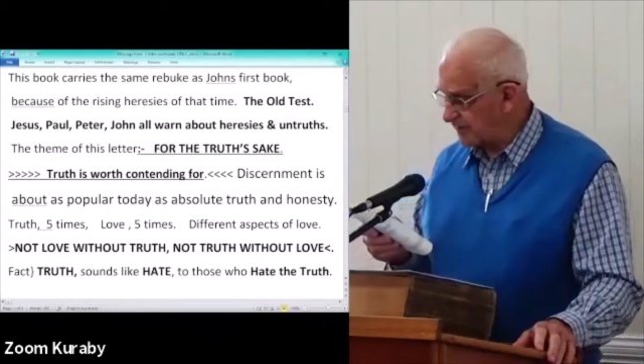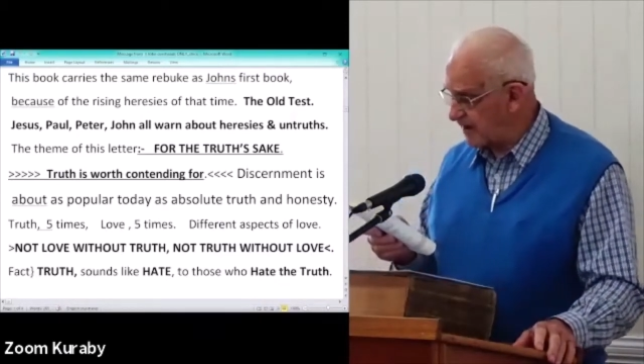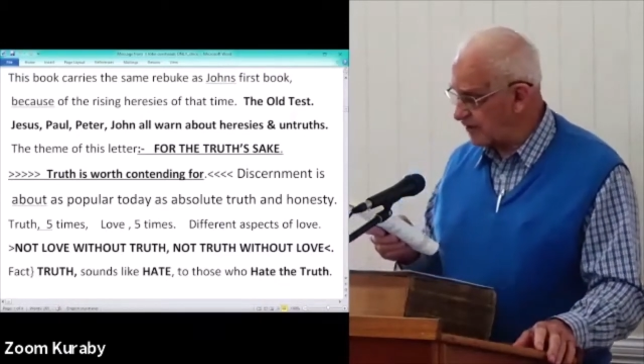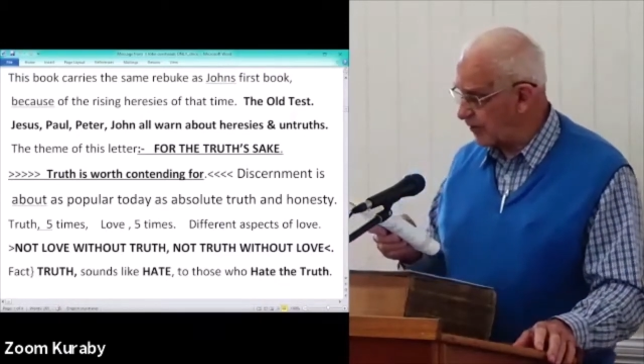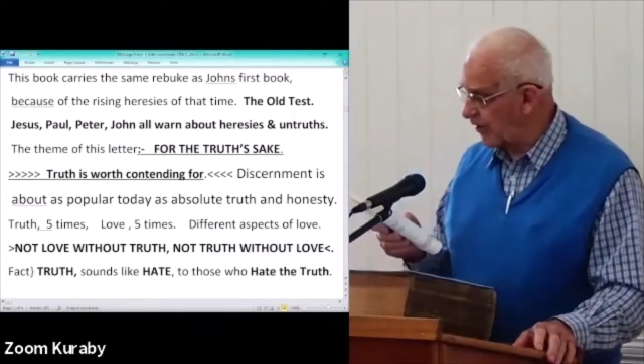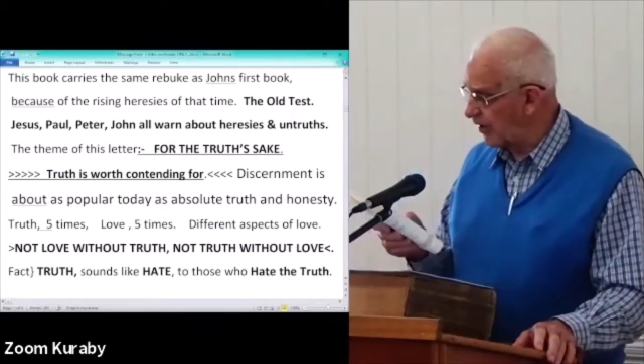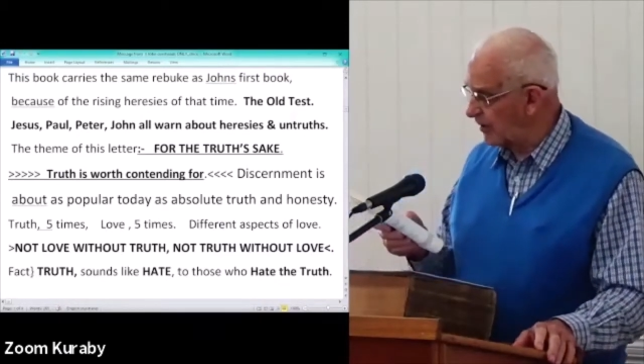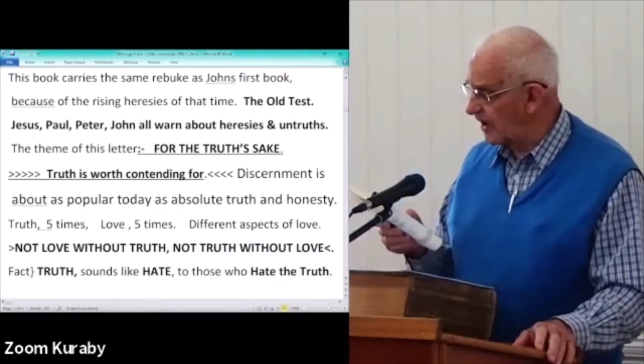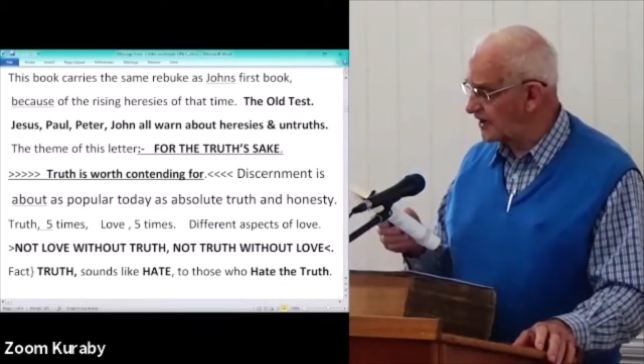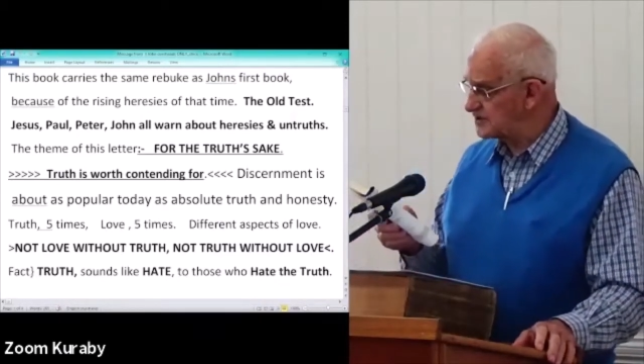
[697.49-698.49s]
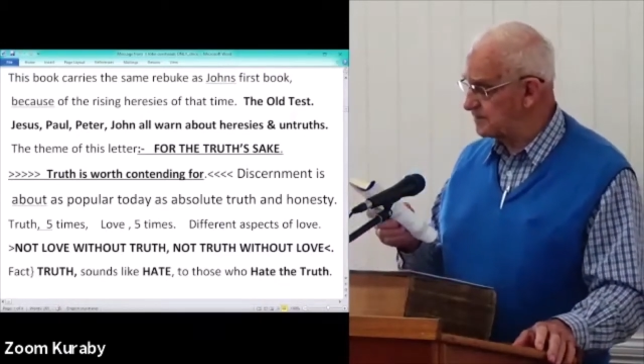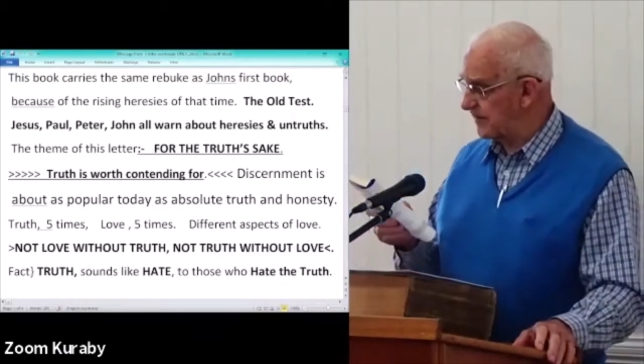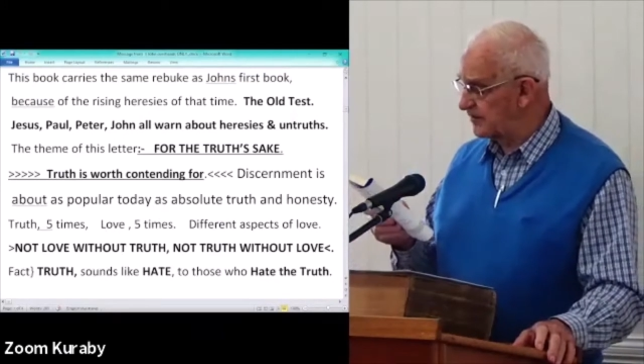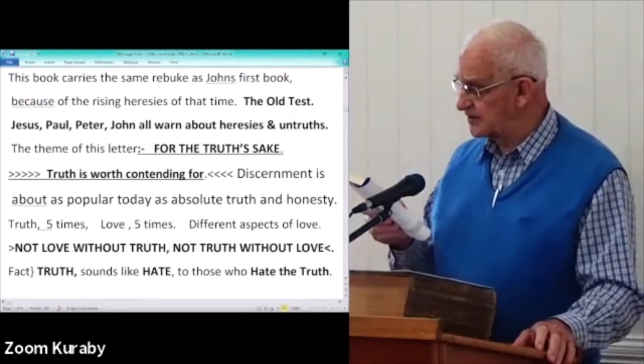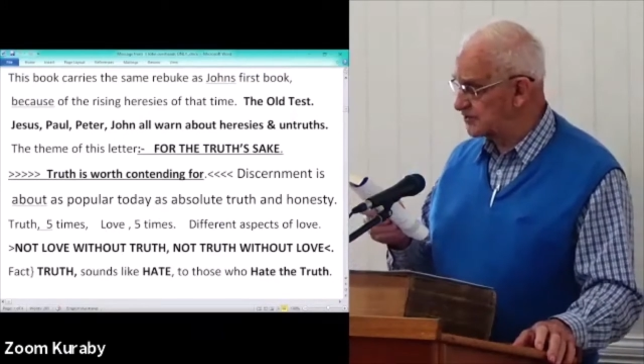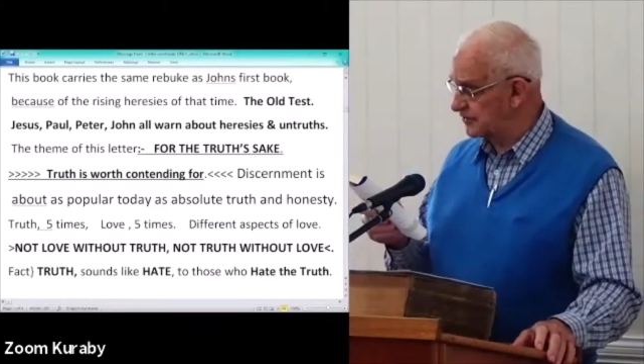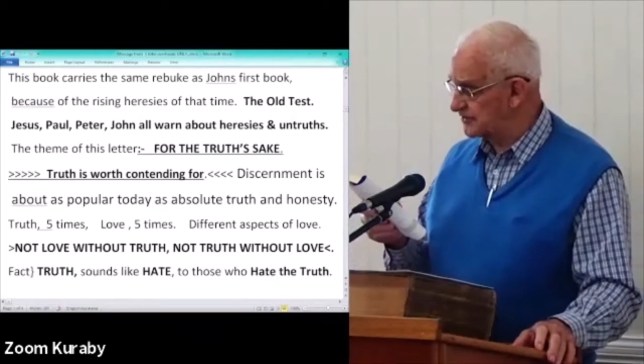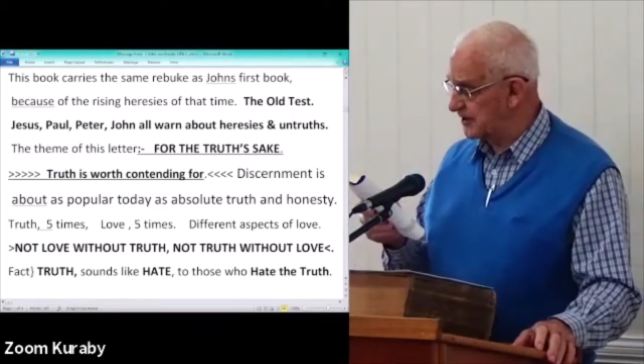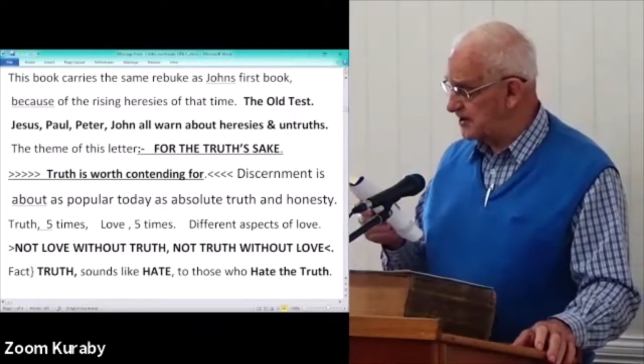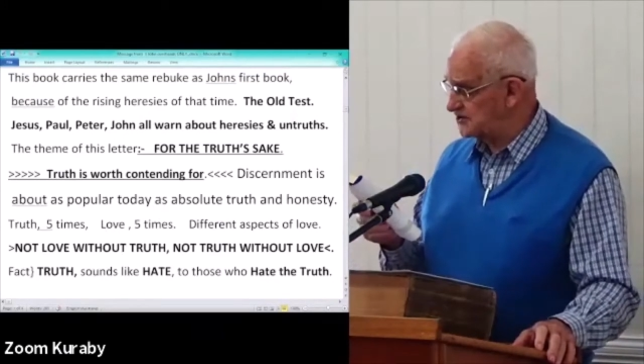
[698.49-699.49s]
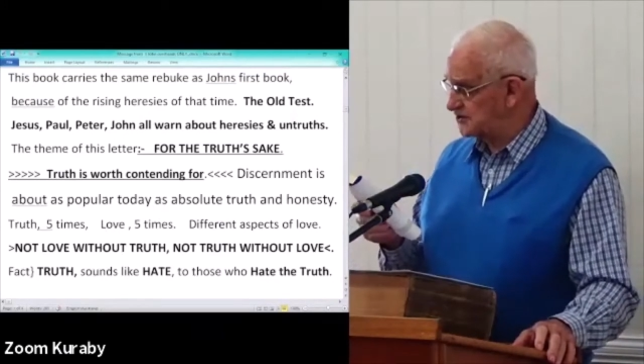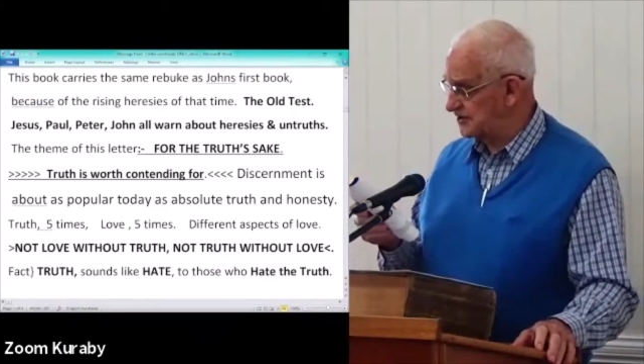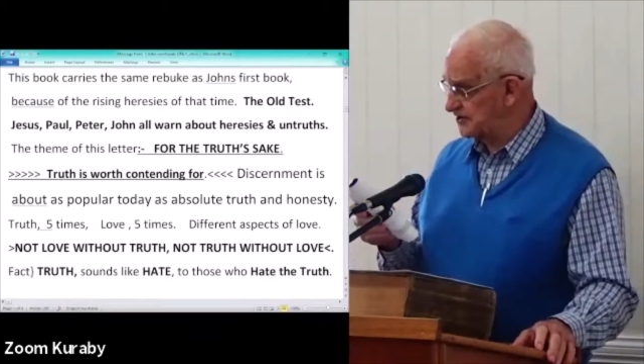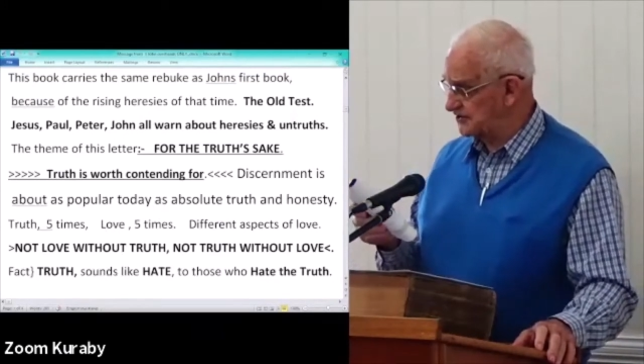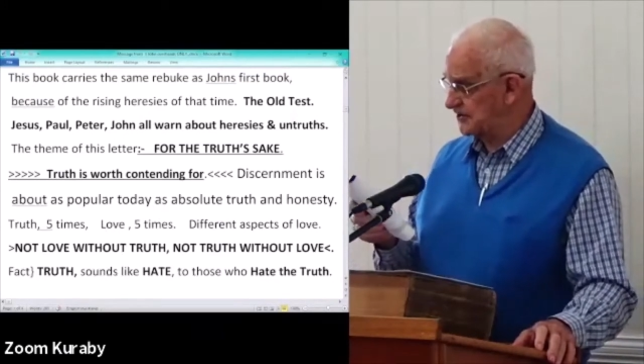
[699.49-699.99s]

all my spiritual teachers,